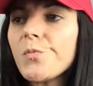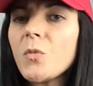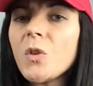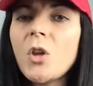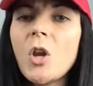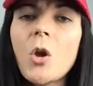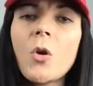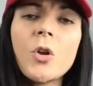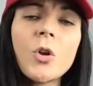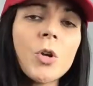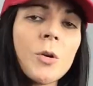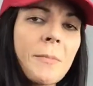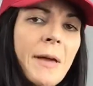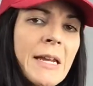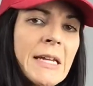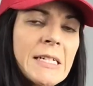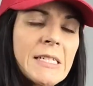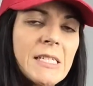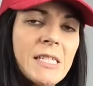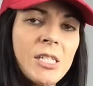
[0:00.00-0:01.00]
In
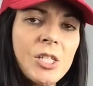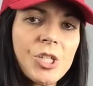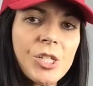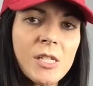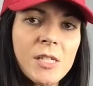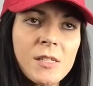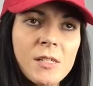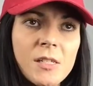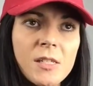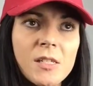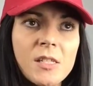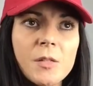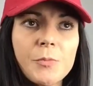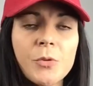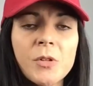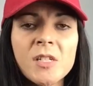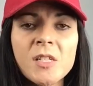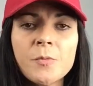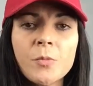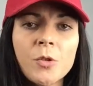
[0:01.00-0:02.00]
Hermetic teachings, it's the
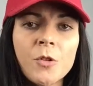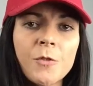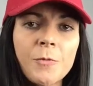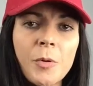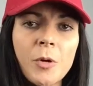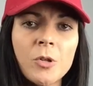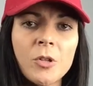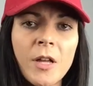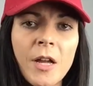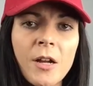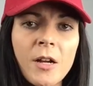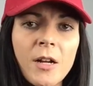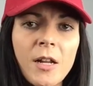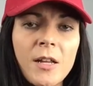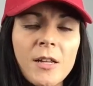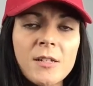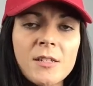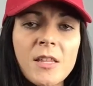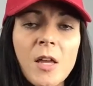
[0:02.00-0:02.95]
principle of polarity is